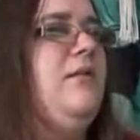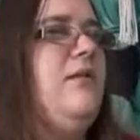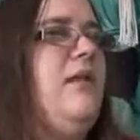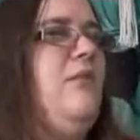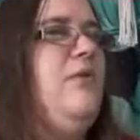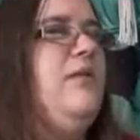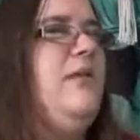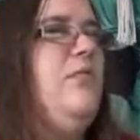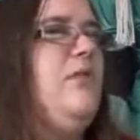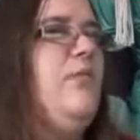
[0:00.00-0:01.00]

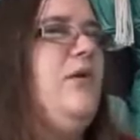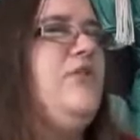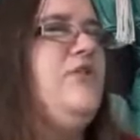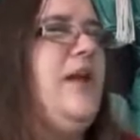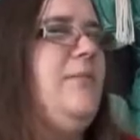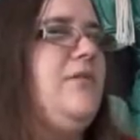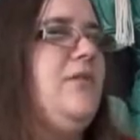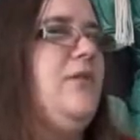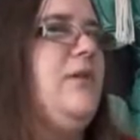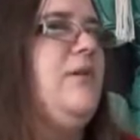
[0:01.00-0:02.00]
It was a weird shape
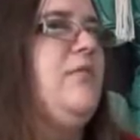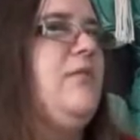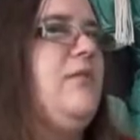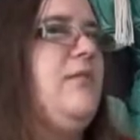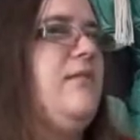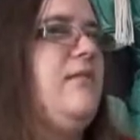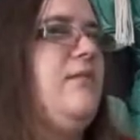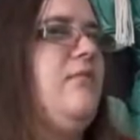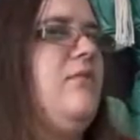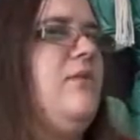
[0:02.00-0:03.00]
to it. It was
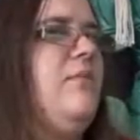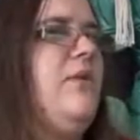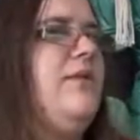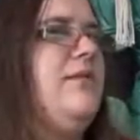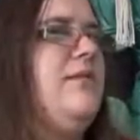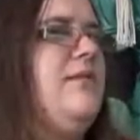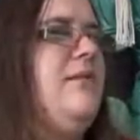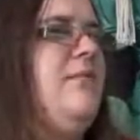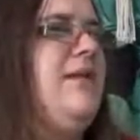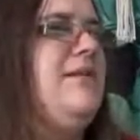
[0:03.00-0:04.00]
something
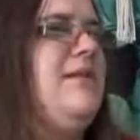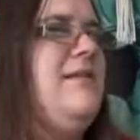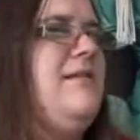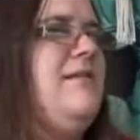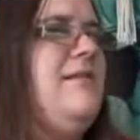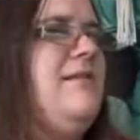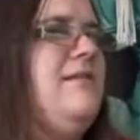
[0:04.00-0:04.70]
like this.